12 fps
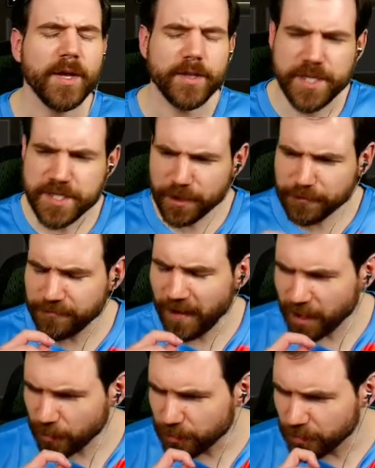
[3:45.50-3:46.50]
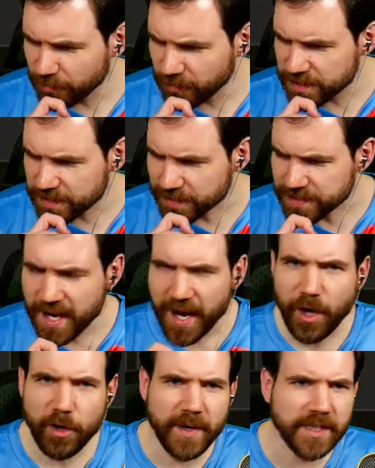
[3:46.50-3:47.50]
these are fireproof lizards.
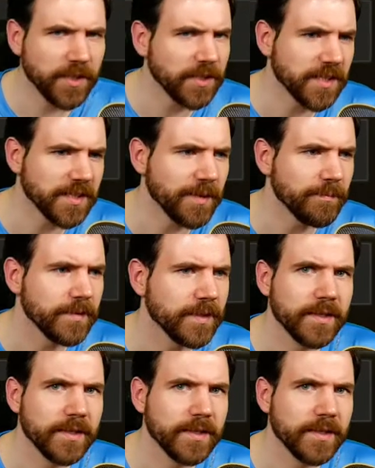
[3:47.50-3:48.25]
How am I cooking them?